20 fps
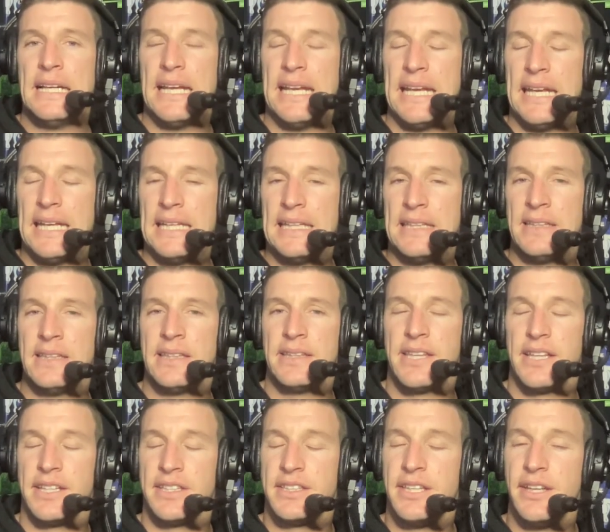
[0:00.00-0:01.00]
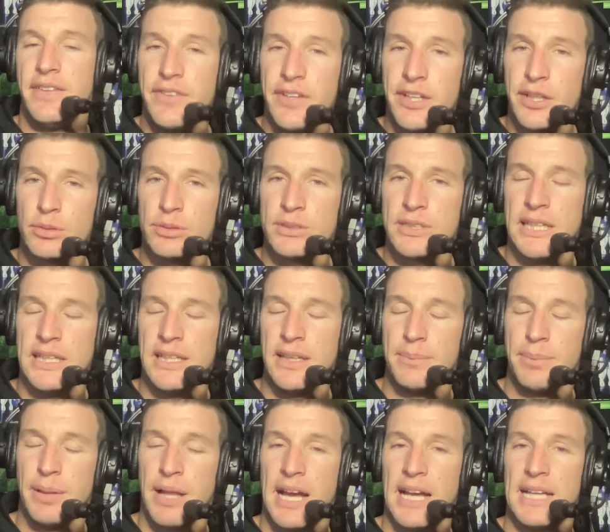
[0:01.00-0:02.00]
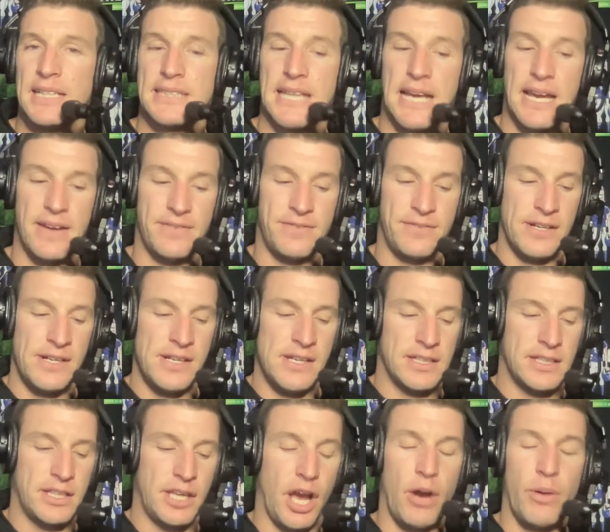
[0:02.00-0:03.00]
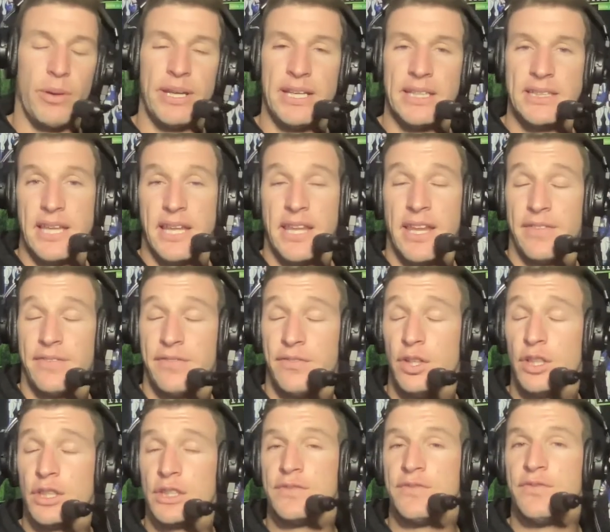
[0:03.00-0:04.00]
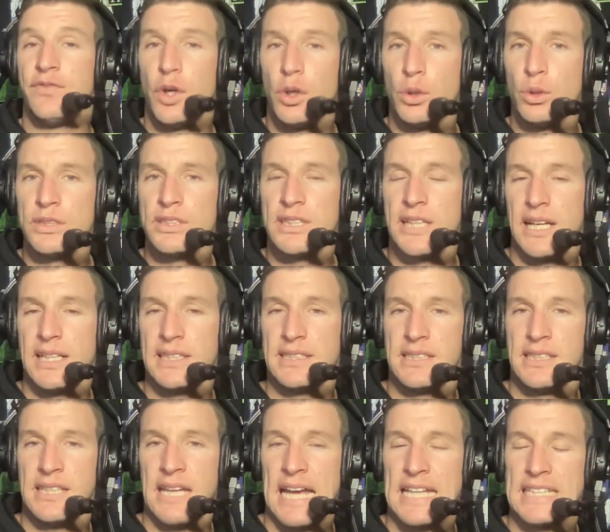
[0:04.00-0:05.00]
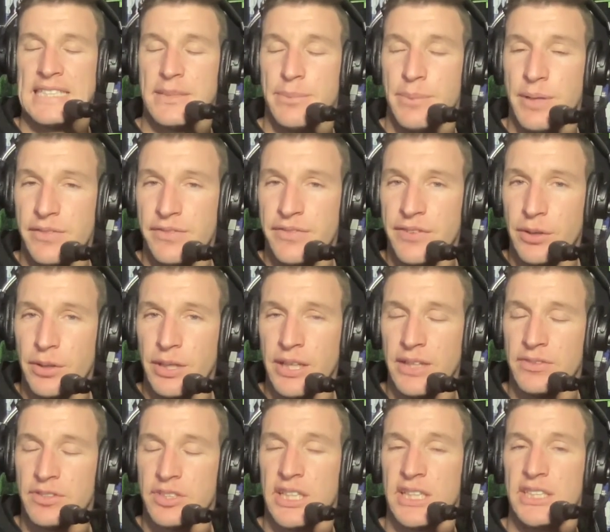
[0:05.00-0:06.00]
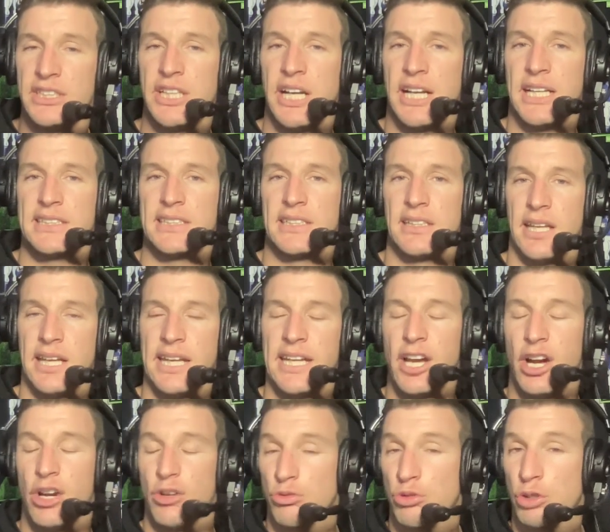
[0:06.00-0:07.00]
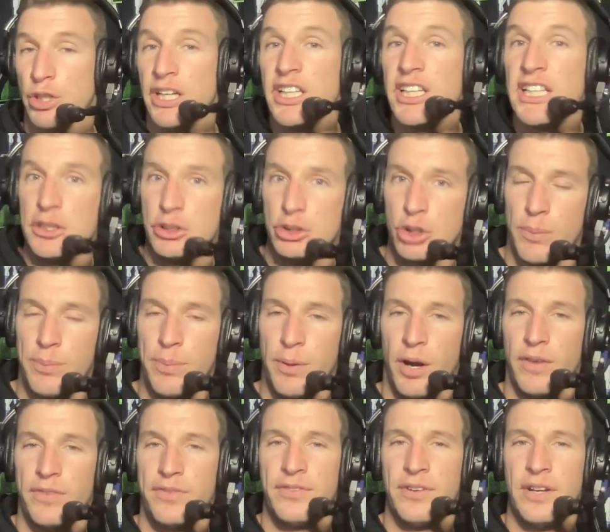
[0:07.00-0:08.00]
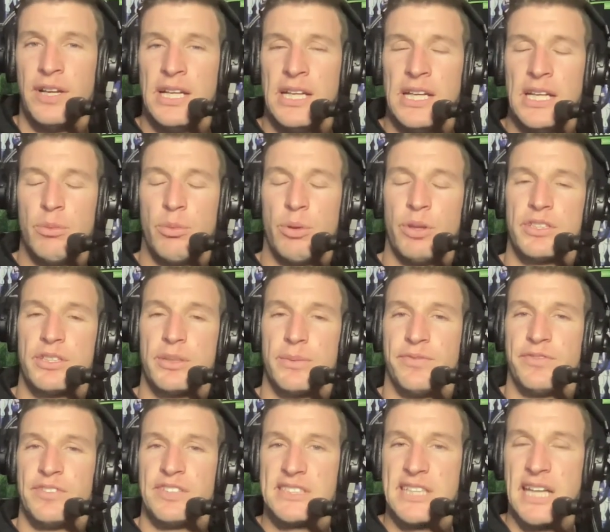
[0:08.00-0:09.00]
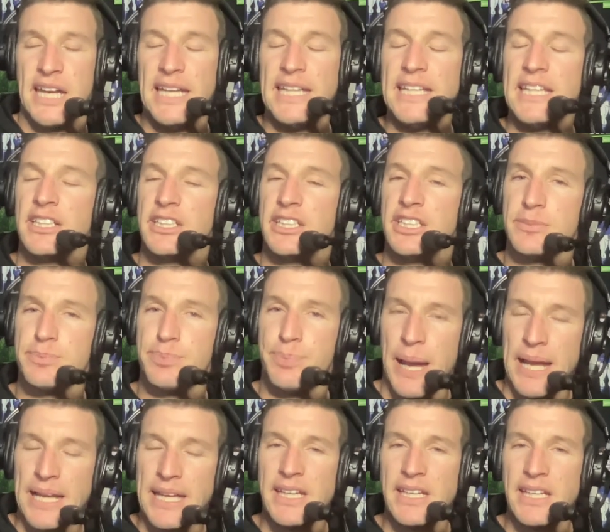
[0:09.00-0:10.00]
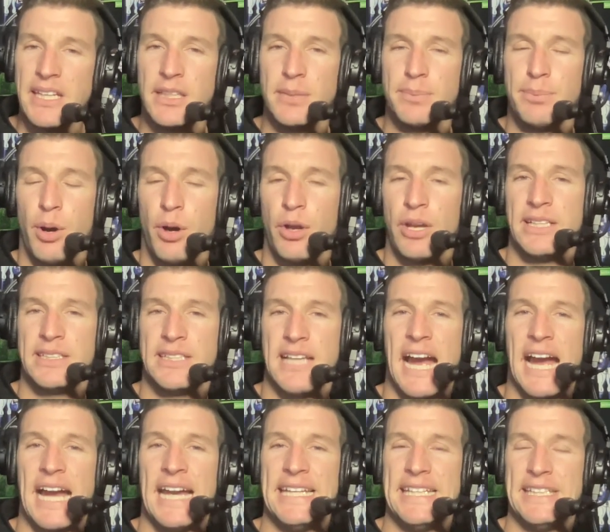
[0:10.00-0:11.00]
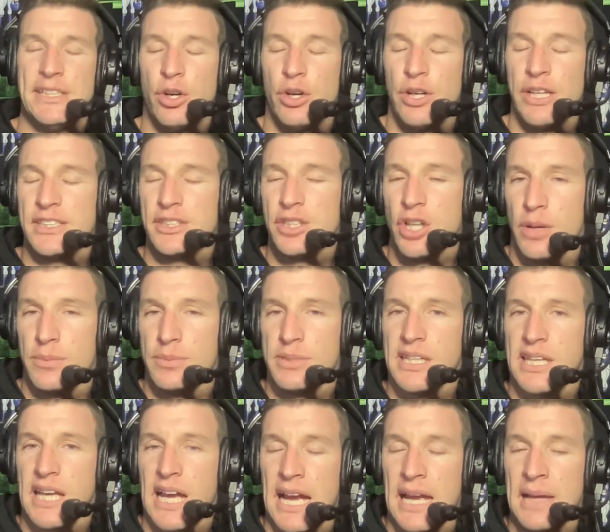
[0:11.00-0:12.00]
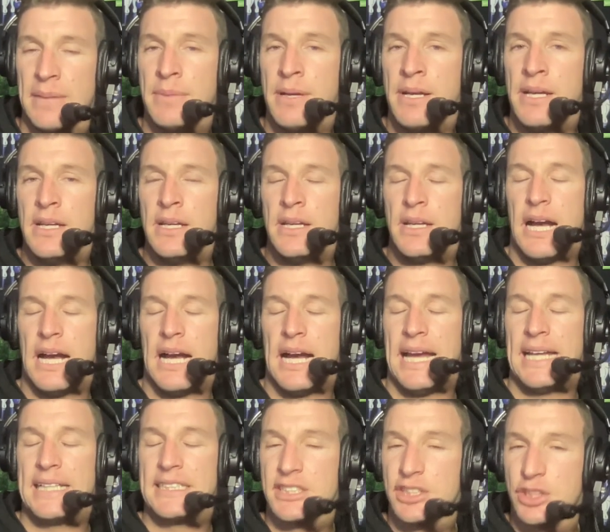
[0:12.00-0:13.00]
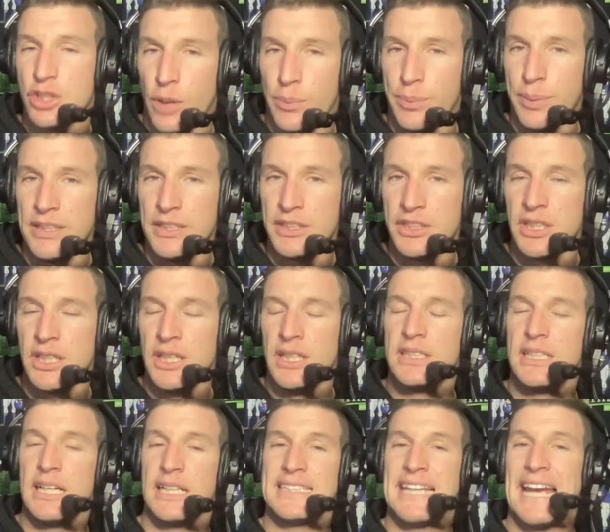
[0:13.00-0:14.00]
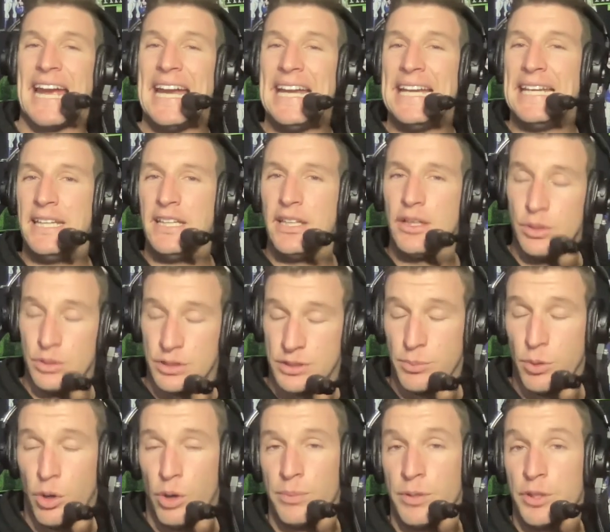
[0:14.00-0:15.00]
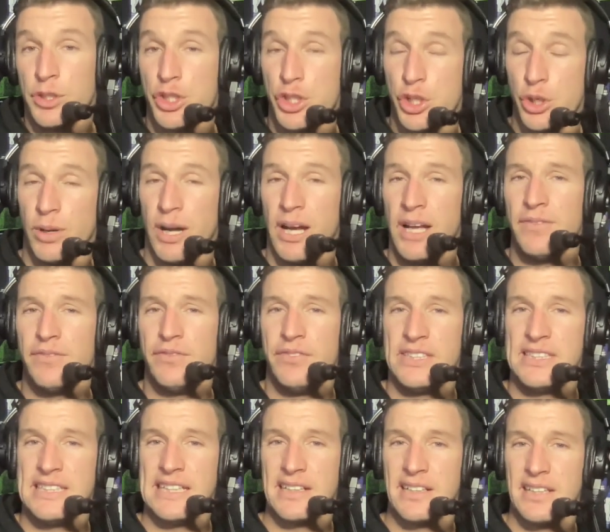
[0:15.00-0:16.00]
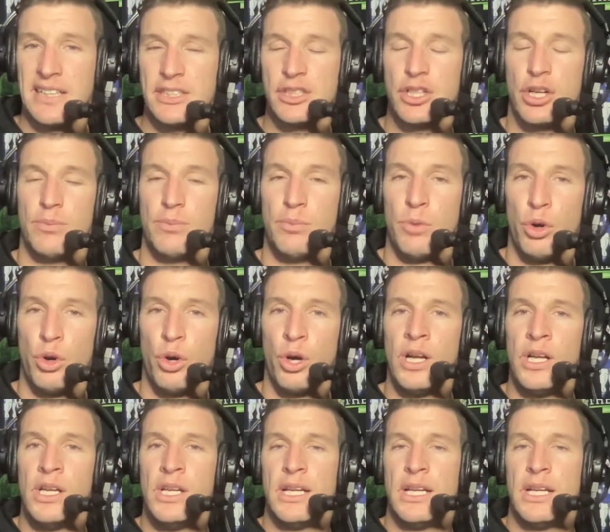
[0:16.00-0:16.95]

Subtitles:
in the difficulty that players have going into their first full season as a midfielder. You've seen Jake Saligo really drop off with some fatigue. You're just banging into bodies 80, 90 times a game at stoppage. Does Heaney, who's more mature physically, he's got more